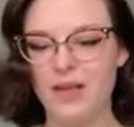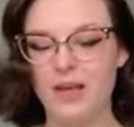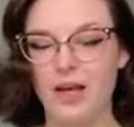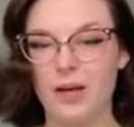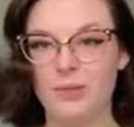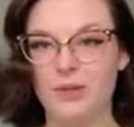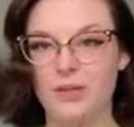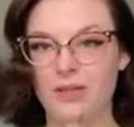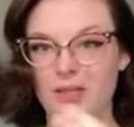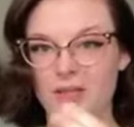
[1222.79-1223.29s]

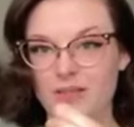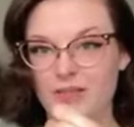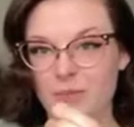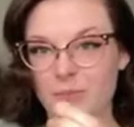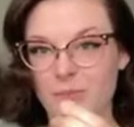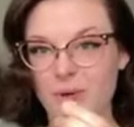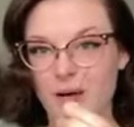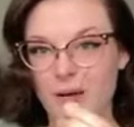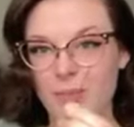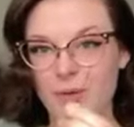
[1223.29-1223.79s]
I'm going to need
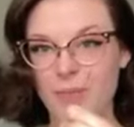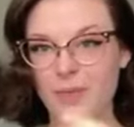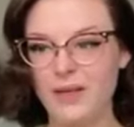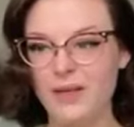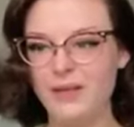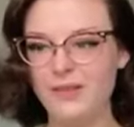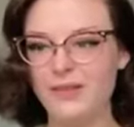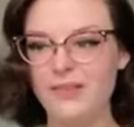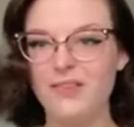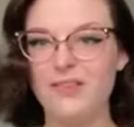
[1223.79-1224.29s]
some bobby
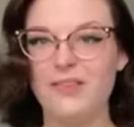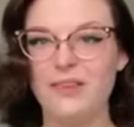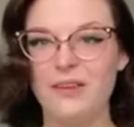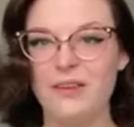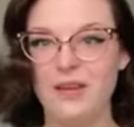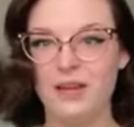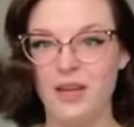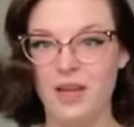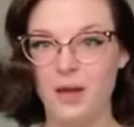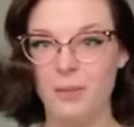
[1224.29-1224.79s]
pins
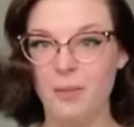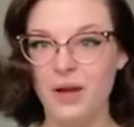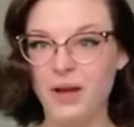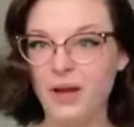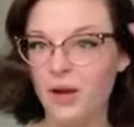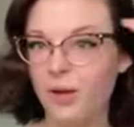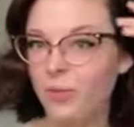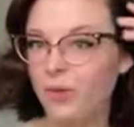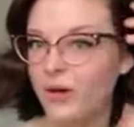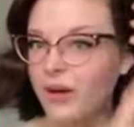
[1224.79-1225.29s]
and my
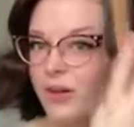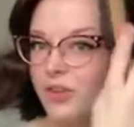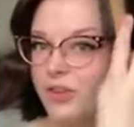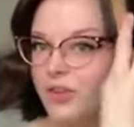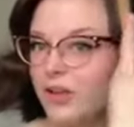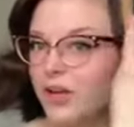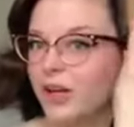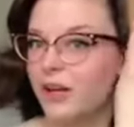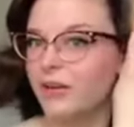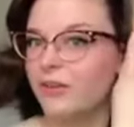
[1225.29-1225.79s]

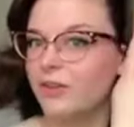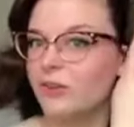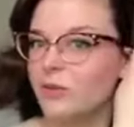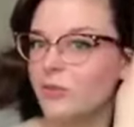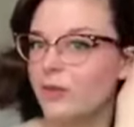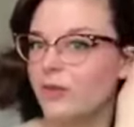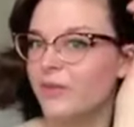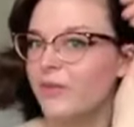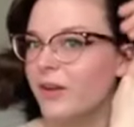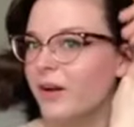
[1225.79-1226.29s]
hairbrush and a little
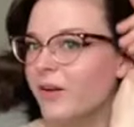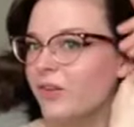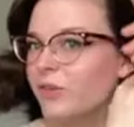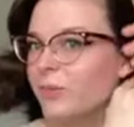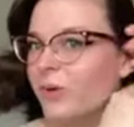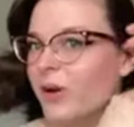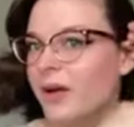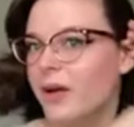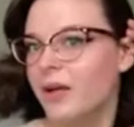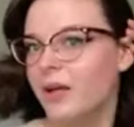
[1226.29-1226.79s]
bit of
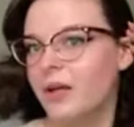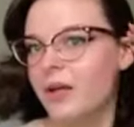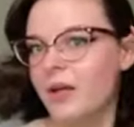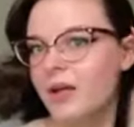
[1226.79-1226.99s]
hairspray.